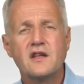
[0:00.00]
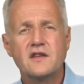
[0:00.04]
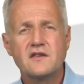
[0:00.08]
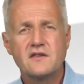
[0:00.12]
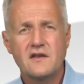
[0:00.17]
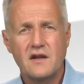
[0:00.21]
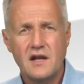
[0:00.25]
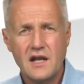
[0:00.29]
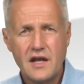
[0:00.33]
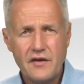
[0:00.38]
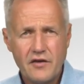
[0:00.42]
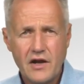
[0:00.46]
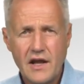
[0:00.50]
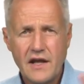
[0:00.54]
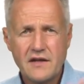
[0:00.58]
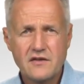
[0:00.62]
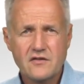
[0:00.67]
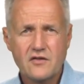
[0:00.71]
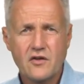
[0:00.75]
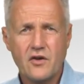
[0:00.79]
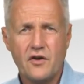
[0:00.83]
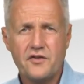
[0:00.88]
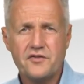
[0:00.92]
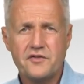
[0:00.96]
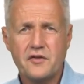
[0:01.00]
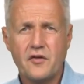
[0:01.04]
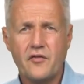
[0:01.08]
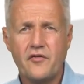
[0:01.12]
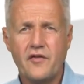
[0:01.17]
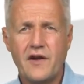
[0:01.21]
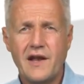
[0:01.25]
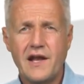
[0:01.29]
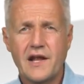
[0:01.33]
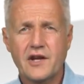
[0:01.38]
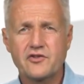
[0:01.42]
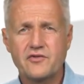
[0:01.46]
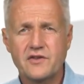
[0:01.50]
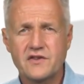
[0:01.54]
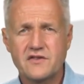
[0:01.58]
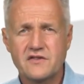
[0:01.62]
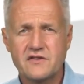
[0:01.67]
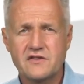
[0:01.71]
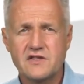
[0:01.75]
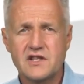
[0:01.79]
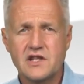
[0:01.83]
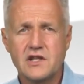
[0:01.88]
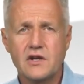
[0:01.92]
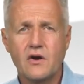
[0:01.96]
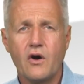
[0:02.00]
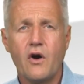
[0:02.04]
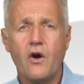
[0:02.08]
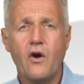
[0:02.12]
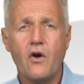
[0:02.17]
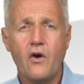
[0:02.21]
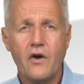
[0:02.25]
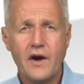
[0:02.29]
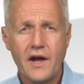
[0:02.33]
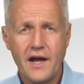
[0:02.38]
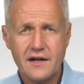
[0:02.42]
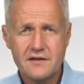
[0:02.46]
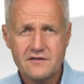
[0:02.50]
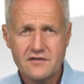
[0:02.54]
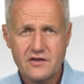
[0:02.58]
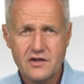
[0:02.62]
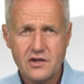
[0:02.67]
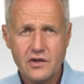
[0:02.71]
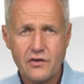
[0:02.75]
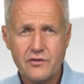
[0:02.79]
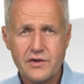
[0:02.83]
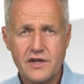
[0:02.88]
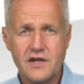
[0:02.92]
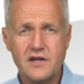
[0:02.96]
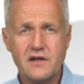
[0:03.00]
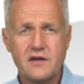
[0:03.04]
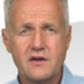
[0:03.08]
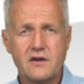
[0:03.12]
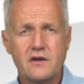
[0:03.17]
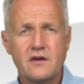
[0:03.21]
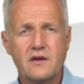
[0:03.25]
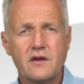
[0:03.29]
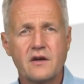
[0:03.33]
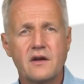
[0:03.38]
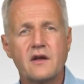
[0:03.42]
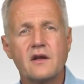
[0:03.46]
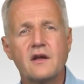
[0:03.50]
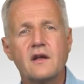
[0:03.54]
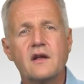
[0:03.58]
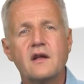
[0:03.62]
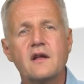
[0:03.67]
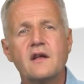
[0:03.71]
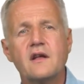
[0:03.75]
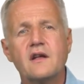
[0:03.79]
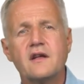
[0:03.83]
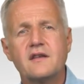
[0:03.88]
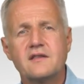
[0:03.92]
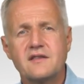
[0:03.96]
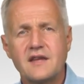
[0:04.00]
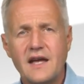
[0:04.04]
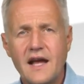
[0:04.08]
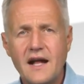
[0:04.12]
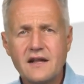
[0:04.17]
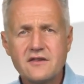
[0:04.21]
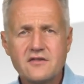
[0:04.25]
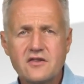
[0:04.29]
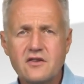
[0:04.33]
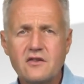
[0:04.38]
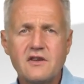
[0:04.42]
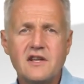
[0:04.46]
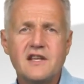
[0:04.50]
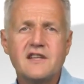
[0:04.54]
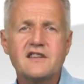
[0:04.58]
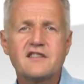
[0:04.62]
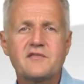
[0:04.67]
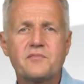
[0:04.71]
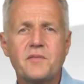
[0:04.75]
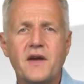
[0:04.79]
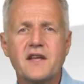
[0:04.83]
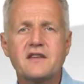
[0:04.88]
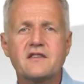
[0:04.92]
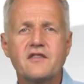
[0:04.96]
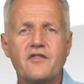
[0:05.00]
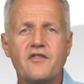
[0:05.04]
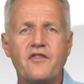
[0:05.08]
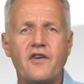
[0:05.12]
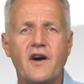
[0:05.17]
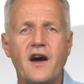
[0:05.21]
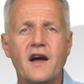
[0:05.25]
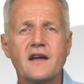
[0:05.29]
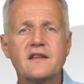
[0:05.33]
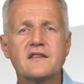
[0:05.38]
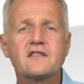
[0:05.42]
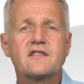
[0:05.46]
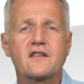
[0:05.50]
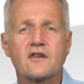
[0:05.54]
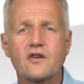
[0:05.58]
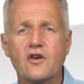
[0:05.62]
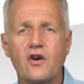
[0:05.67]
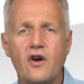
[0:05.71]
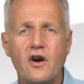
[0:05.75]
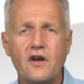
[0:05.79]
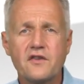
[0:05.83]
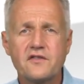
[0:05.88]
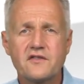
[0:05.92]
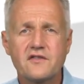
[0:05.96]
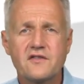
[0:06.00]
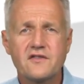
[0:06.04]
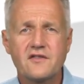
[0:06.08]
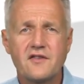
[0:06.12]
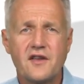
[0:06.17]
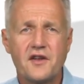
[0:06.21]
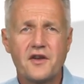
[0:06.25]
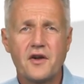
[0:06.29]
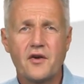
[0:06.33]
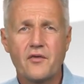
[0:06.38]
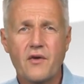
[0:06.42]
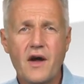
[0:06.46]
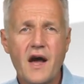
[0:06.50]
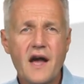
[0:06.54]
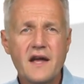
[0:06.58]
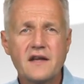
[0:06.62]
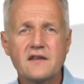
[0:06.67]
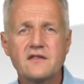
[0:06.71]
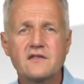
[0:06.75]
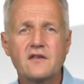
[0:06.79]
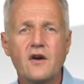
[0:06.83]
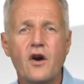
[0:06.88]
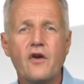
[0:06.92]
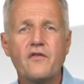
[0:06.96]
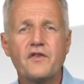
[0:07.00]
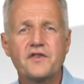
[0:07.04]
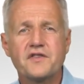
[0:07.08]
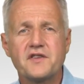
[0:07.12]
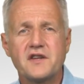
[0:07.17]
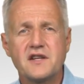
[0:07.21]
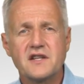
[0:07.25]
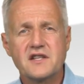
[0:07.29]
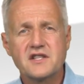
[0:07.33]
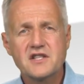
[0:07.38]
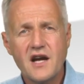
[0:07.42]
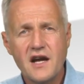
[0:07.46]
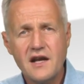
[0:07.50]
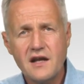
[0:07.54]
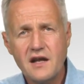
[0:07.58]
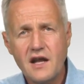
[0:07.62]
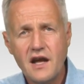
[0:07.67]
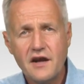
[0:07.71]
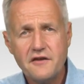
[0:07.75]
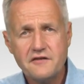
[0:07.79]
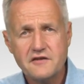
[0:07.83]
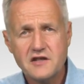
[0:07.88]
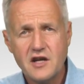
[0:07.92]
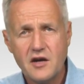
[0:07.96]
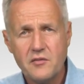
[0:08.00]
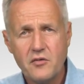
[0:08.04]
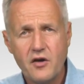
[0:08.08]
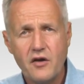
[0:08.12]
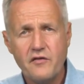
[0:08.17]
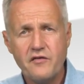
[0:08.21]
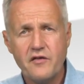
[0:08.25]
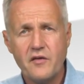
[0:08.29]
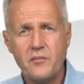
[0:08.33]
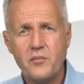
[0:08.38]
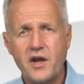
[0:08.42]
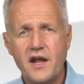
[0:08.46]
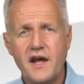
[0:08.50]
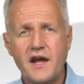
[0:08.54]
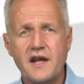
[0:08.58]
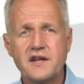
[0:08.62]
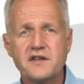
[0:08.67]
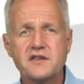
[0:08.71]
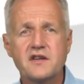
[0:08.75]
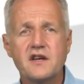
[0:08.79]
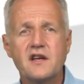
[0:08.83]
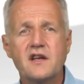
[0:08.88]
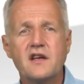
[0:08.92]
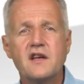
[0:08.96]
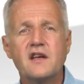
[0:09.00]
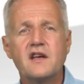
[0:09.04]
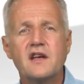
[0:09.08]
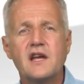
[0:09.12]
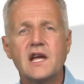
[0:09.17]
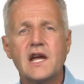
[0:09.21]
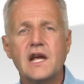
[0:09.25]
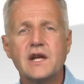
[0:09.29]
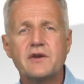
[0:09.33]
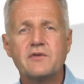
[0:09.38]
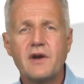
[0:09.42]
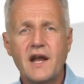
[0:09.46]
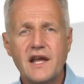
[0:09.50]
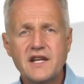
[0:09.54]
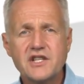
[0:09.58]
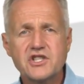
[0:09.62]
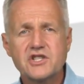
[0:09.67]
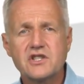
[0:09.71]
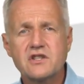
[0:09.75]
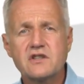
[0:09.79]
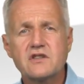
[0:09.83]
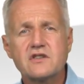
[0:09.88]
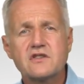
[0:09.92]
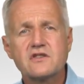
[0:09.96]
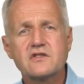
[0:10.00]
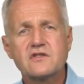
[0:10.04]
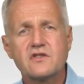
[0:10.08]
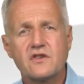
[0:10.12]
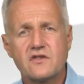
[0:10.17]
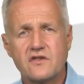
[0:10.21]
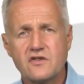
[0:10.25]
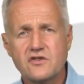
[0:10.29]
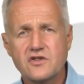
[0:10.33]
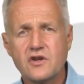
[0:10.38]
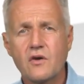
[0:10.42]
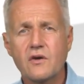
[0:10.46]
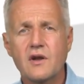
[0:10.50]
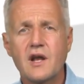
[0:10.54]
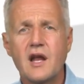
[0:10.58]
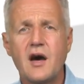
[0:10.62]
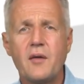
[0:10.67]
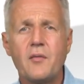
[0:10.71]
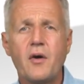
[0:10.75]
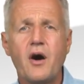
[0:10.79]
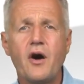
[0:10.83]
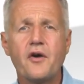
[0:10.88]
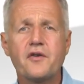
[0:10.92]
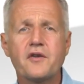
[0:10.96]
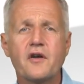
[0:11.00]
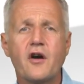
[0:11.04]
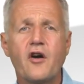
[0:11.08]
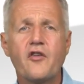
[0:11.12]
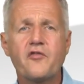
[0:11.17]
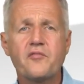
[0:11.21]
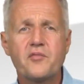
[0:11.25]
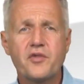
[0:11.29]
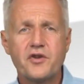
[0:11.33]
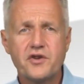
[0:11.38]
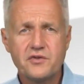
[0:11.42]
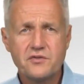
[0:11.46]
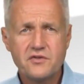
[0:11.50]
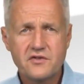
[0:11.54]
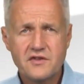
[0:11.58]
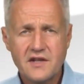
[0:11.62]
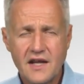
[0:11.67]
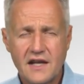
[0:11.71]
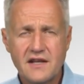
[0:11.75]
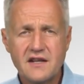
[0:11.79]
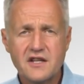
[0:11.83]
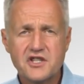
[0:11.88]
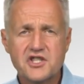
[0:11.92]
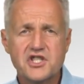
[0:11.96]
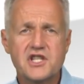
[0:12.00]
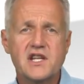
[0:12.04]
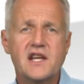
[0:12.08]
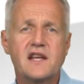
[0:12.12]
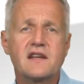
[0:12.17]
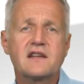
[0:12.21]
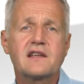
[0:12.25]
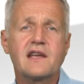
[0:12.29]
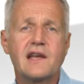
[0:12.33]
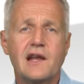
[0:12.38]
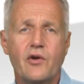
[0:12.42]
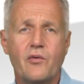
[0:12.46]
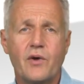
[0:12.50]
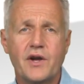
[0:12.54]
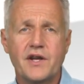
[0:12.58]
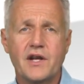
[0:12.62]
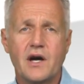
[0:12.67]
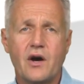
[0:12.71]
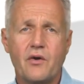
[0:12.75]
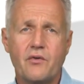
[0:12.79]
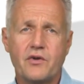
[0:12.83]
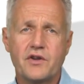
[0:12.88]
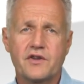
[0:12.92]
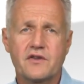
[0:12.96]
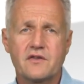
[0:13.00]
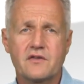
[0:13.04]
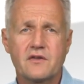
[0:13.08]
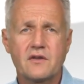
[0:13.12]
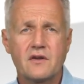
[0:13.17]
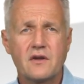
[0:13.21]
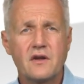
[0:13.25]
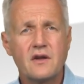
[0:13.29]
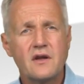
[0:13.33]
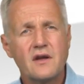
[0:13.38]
the levelized cost of electricity, or LCOE. The LCOE specifies the costs that arise over the entire lifetime of a plant in relation to the total amount of produced energy in kilowatt hours.